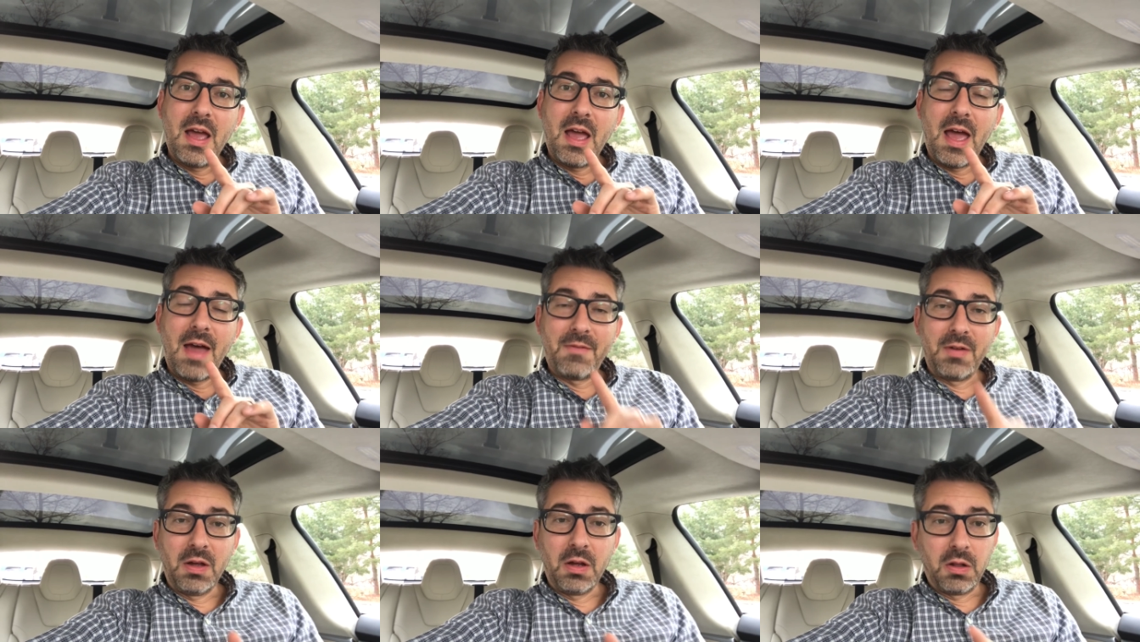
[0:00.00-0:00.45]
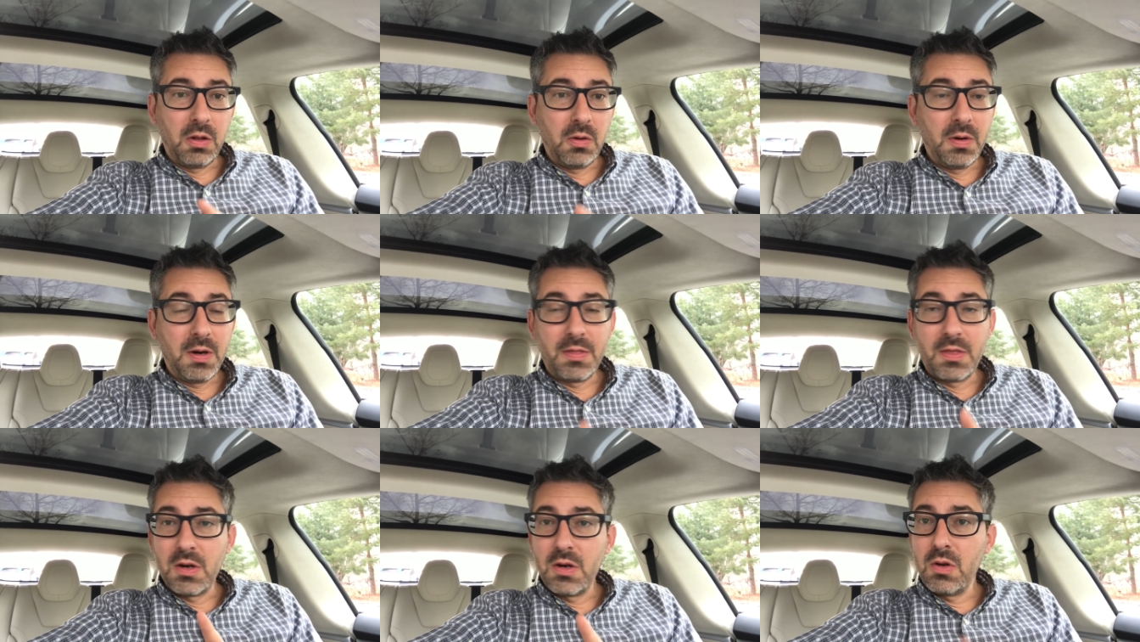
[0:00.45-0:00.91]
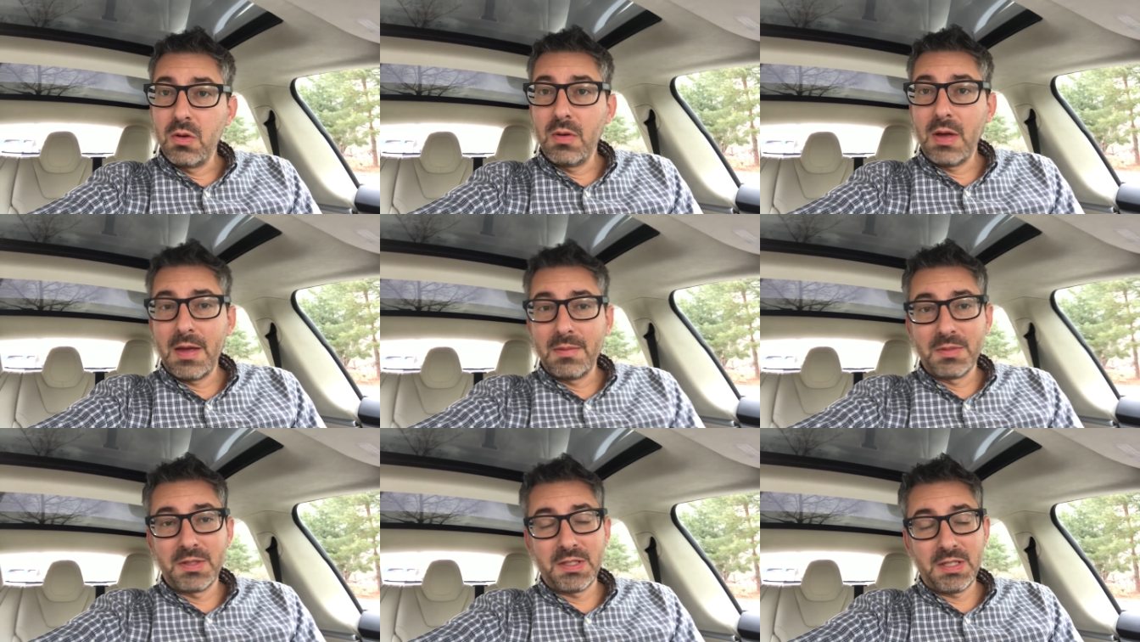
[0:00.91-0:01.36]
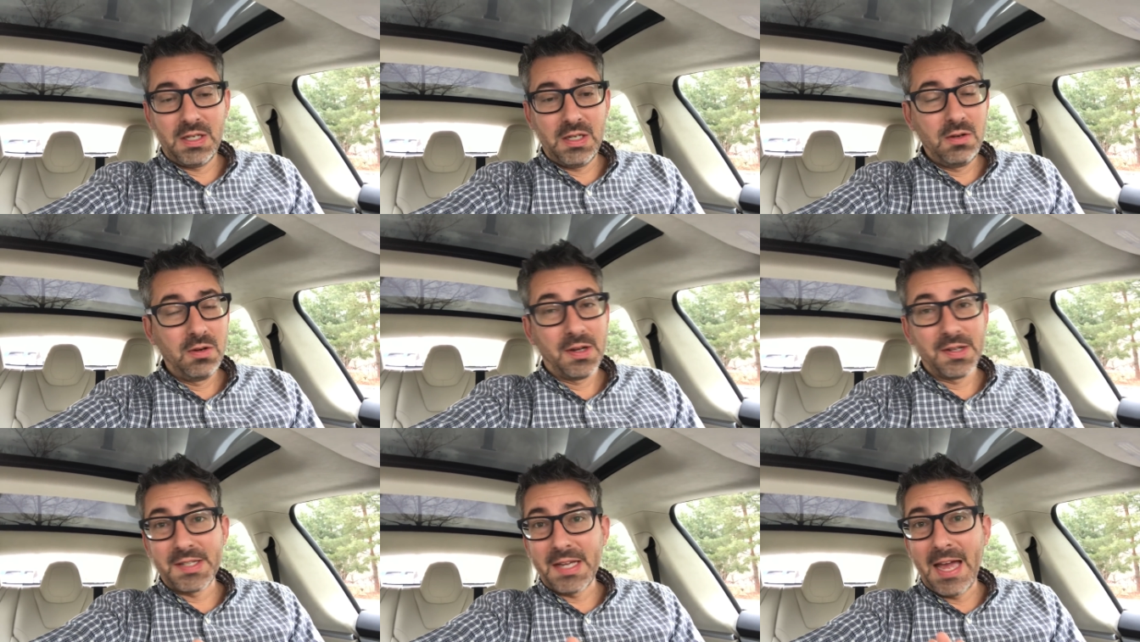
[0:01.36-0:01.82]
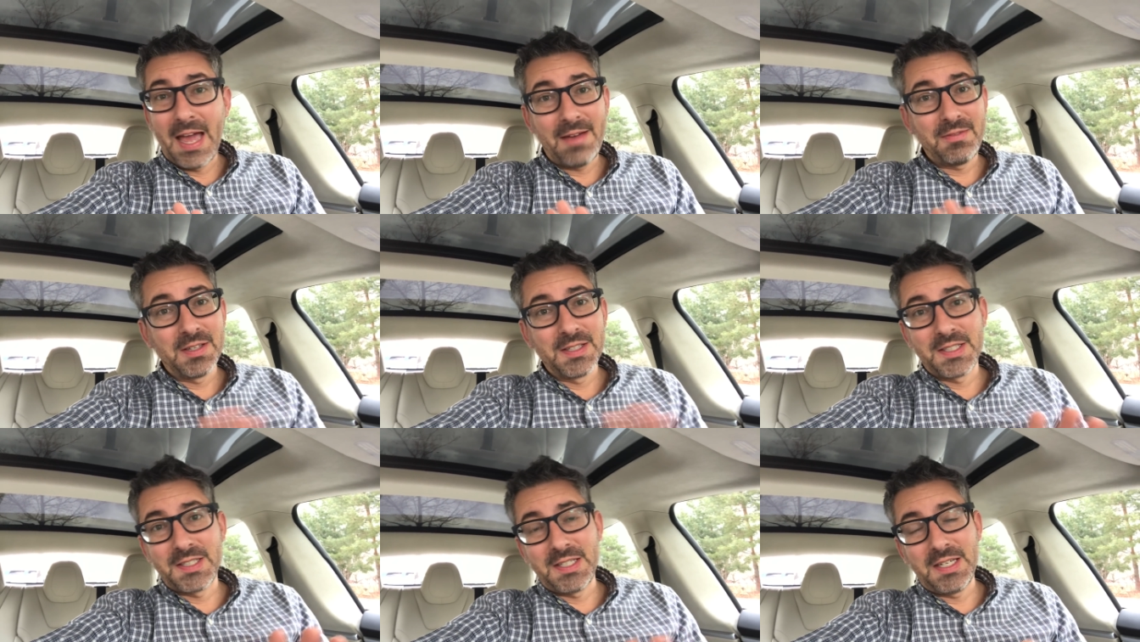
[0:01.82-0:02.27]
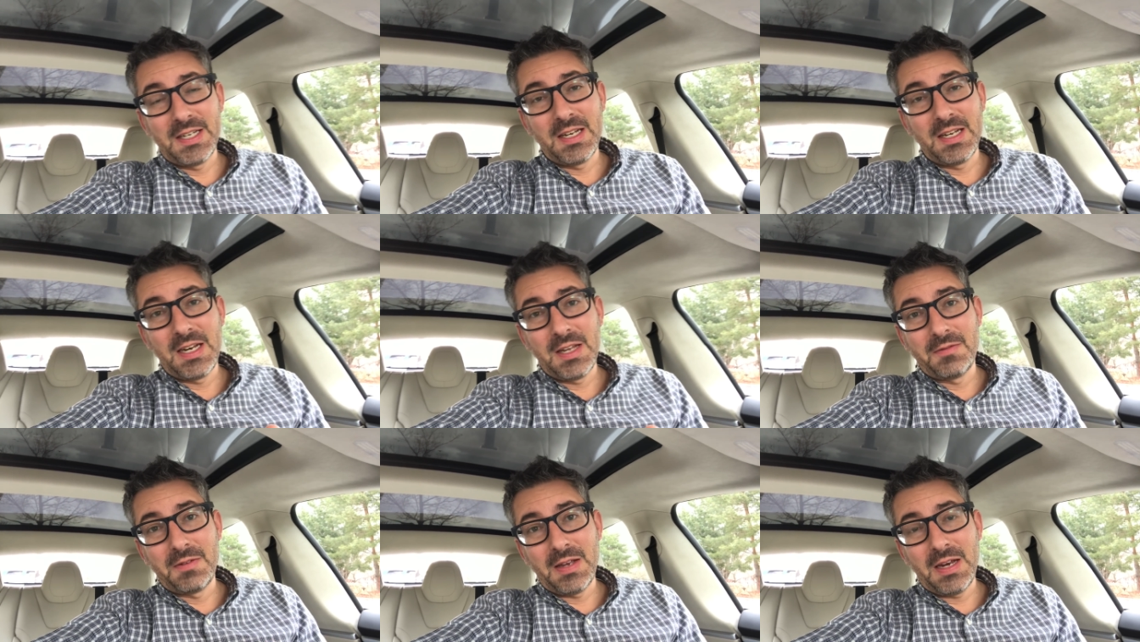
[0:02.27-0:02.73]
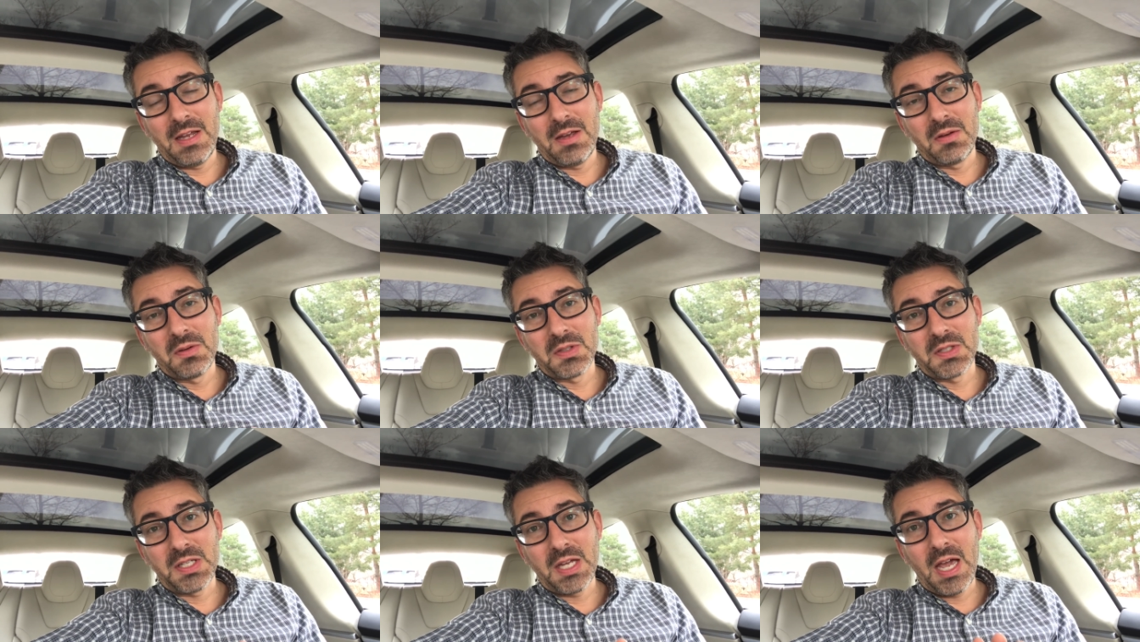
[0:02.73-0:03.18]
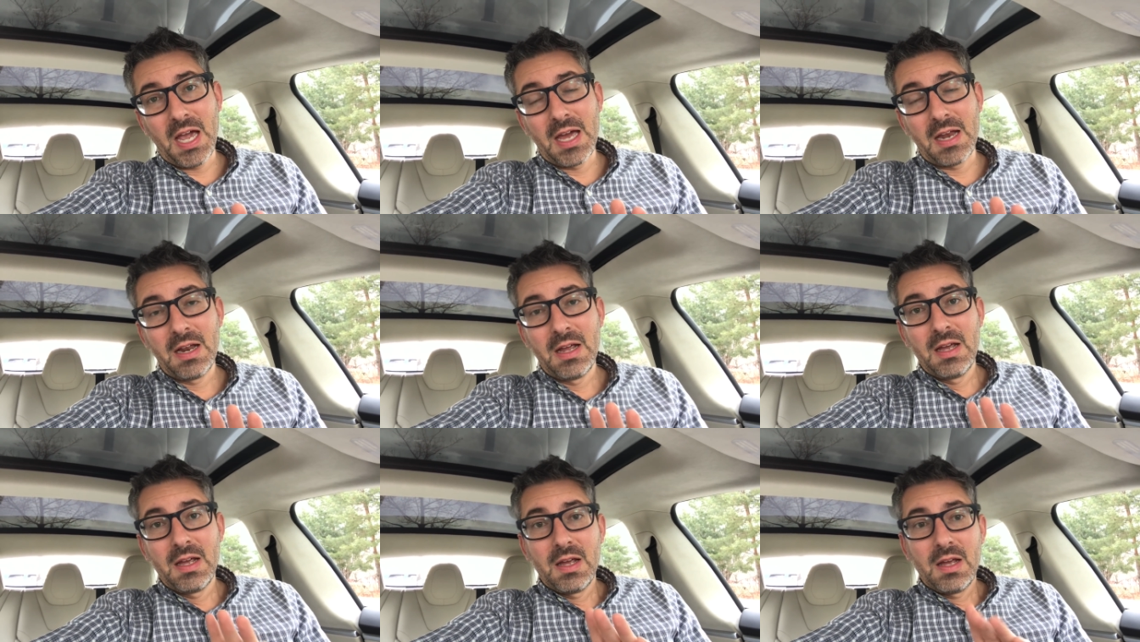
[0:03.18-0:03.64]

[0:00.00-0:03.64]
have included the new MCU, because I haven't seen any videos yet